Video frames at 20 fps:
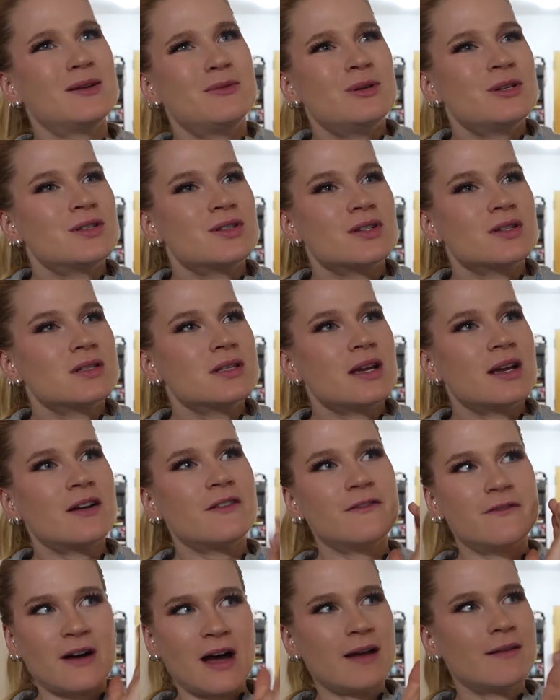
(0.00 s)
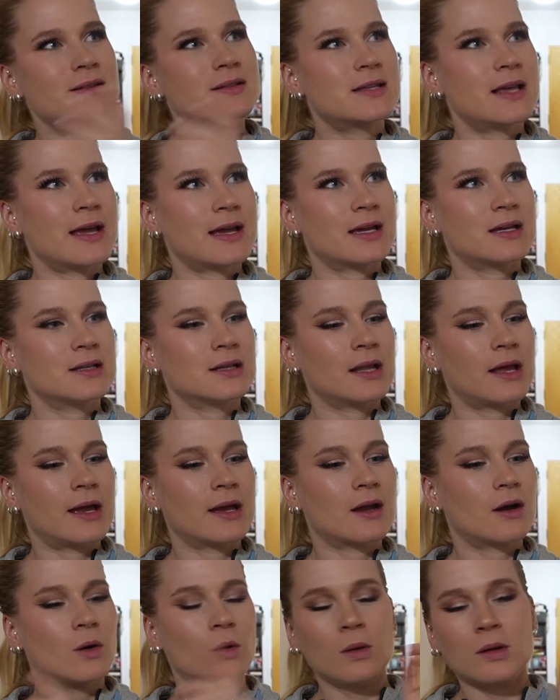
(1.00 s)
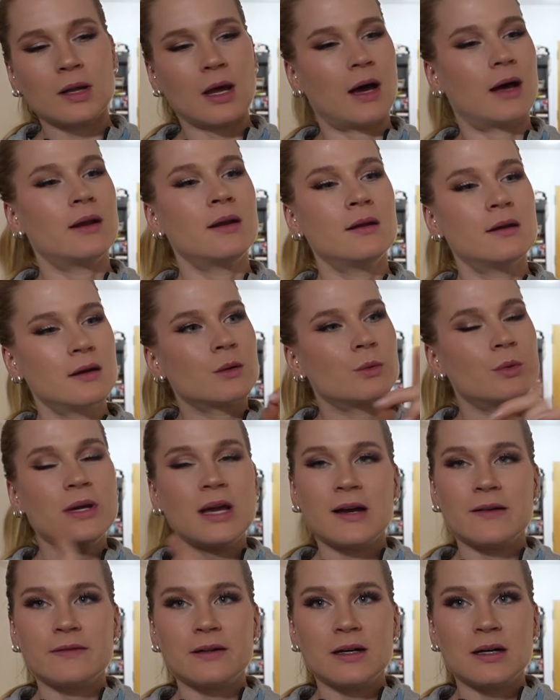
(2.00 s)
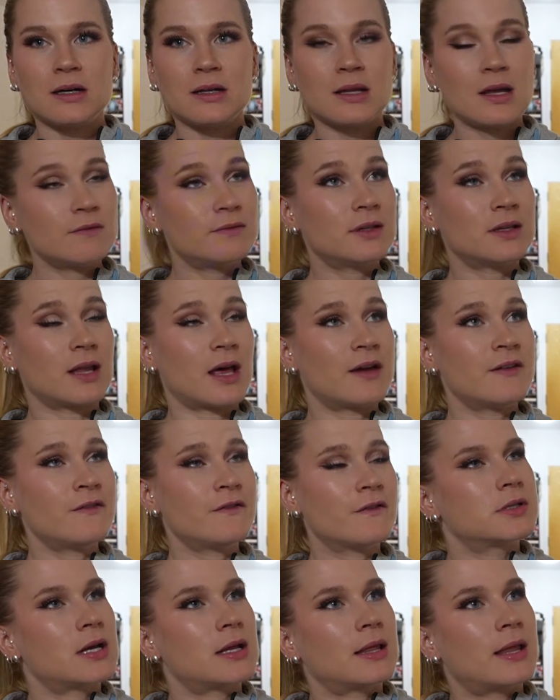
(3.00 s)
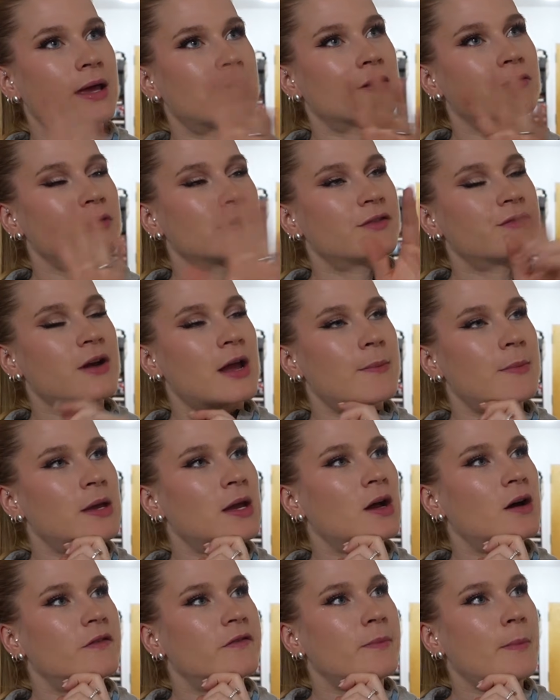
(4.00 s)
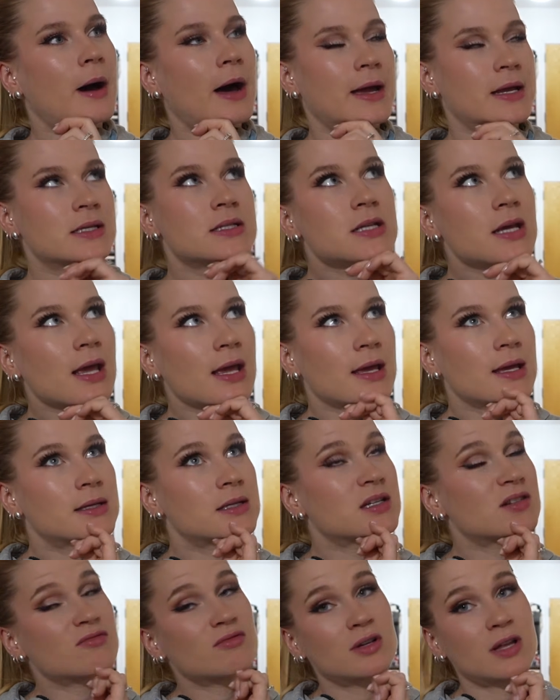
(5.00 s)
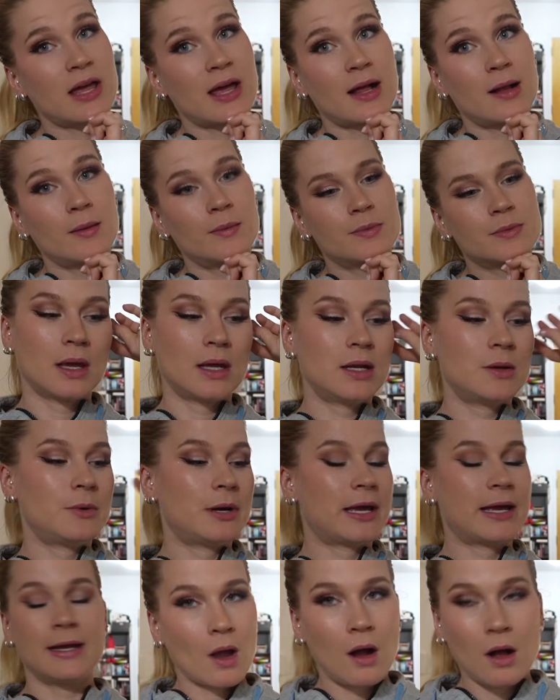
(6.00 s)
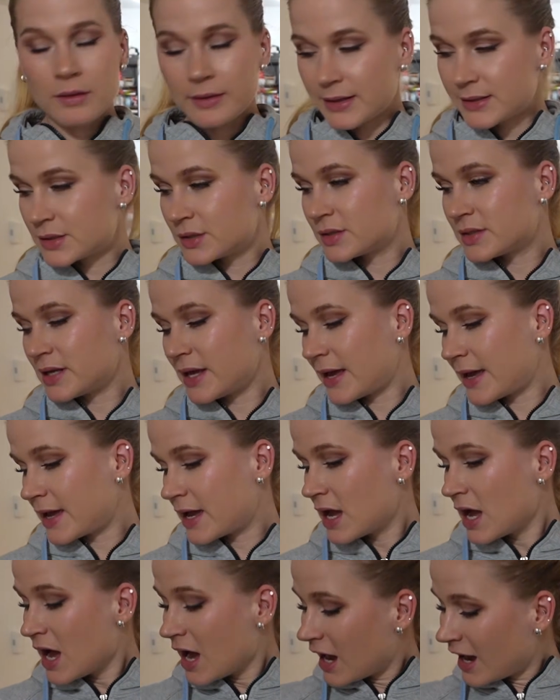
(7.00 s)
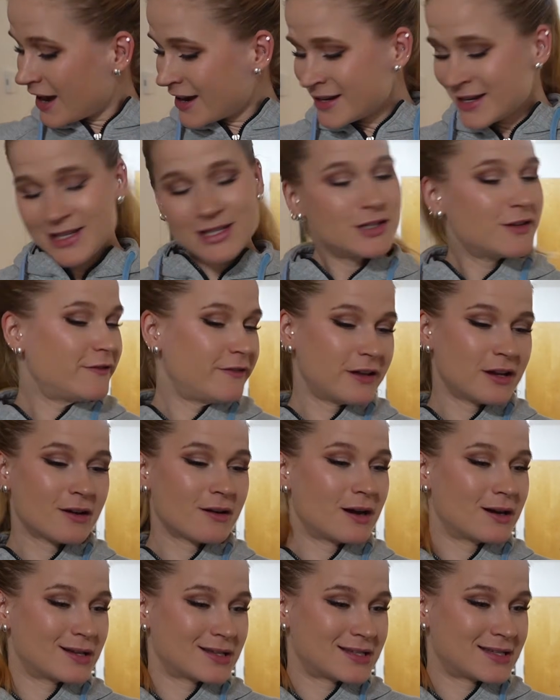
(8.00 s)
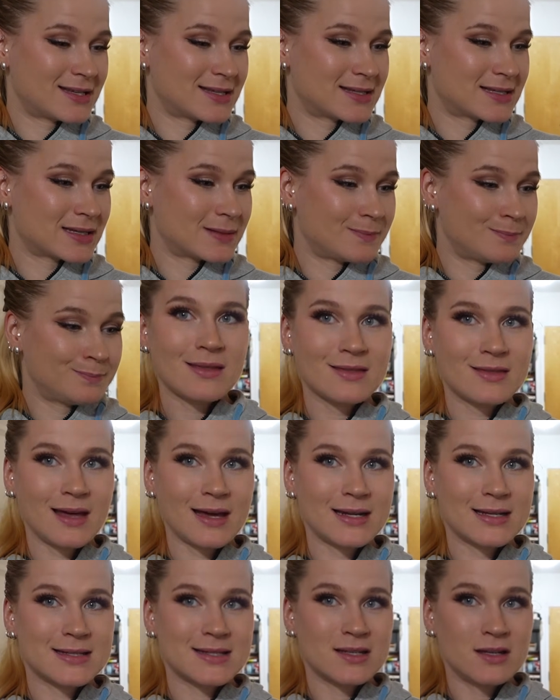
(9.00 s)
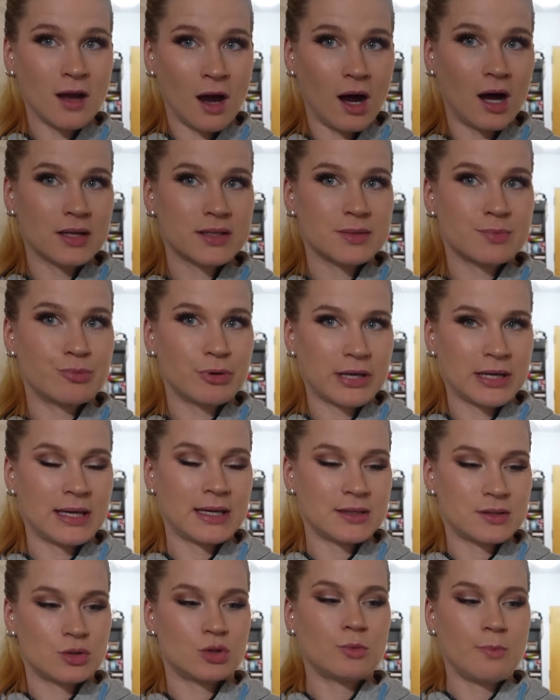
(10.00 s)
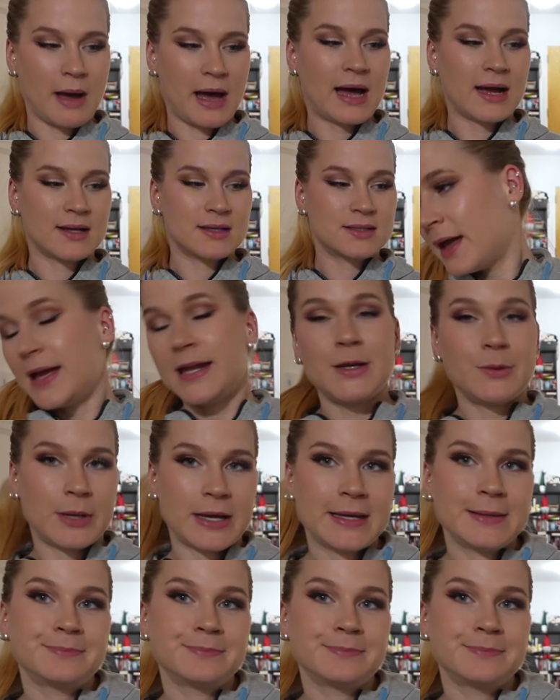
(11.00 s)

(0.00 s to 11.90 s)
was just like a 5-second like, hold on, we have a lovely life, like reframing of mind, and it really helped. Anyway, all that to say, I need to figure out a system that is not bringing 2 bags. Anyway,